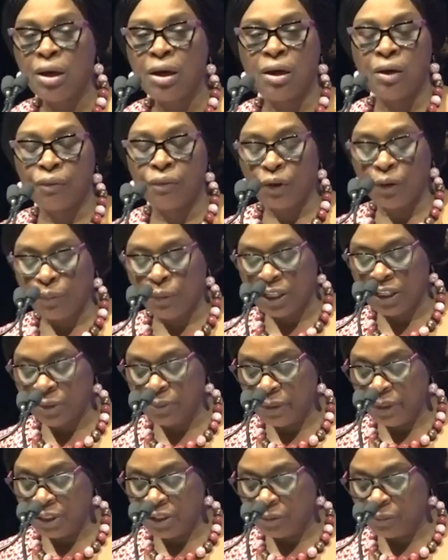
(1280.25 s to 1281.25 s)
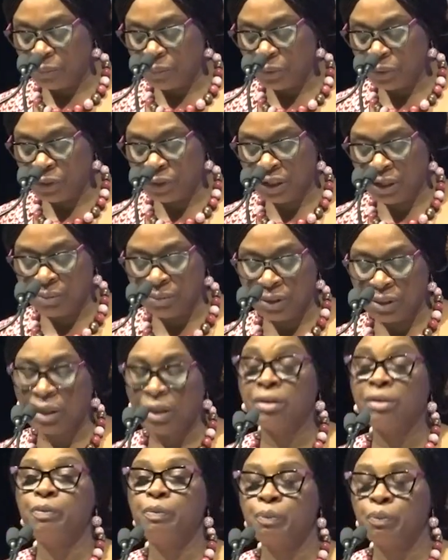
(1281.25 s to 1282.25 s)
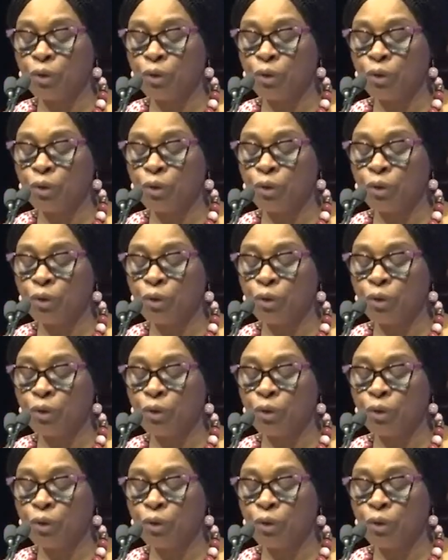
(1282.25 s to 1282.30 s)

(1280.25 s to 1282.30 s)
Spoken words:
and we participate in programs that